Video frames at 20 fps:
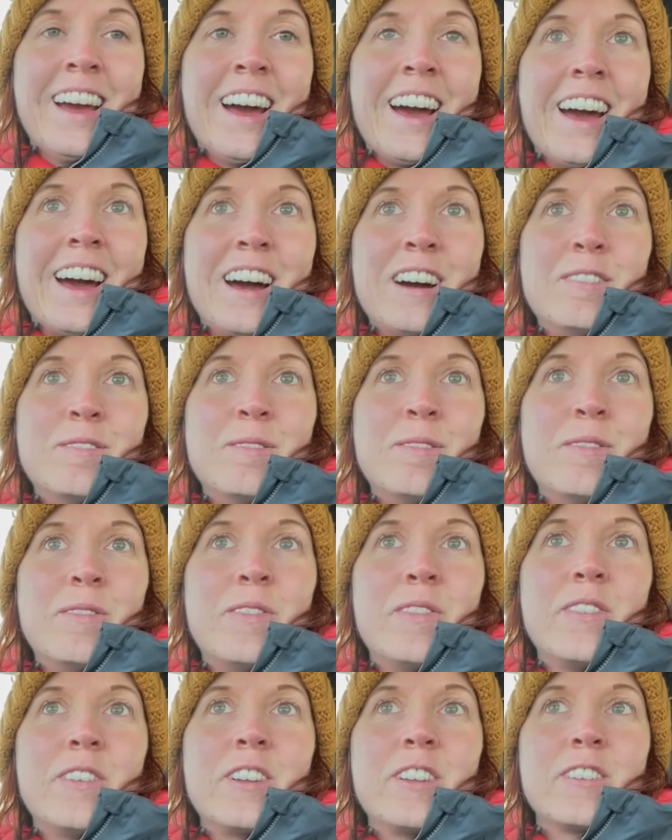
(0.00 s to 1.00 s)
Um,
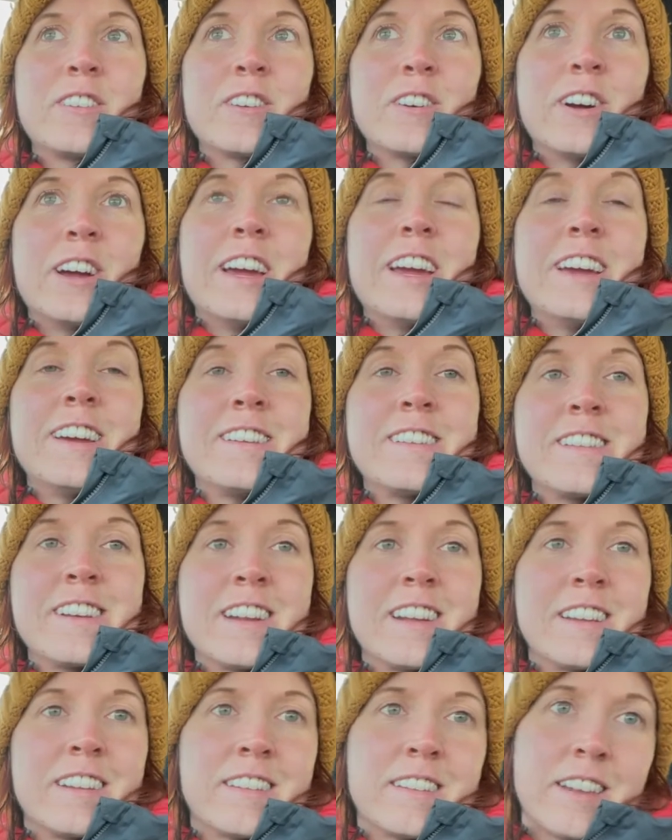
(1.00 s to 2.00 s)
so
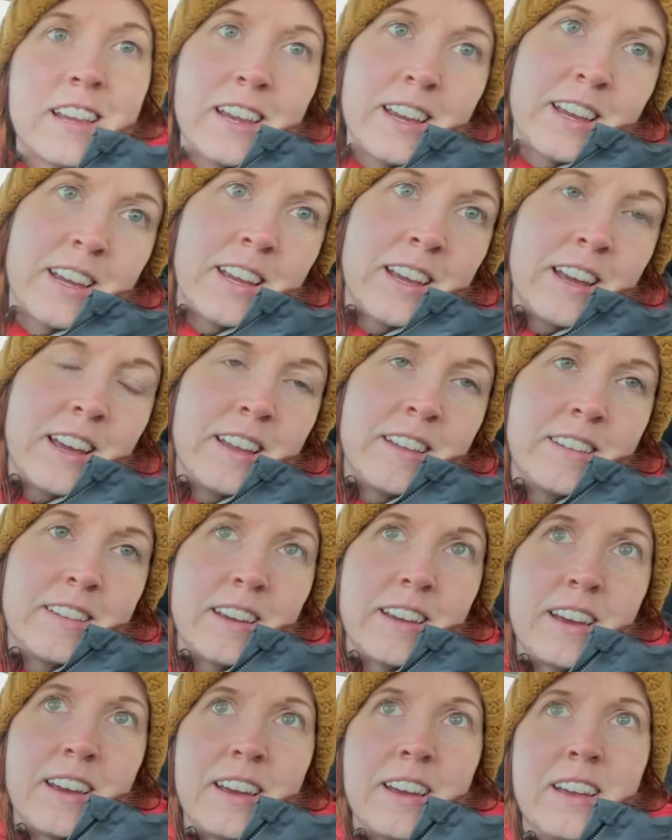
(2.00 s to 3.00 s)
Eshaness is
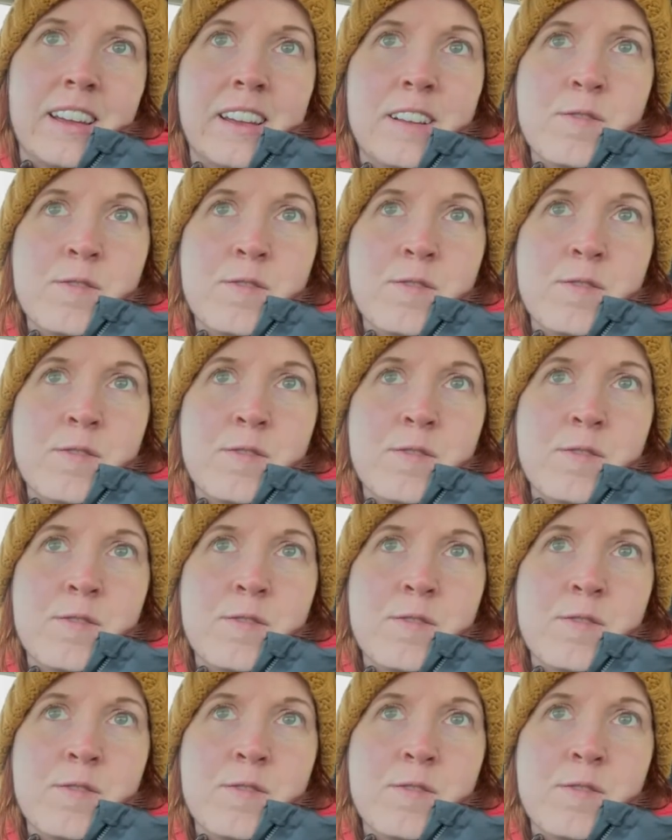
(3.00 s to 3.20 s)
a,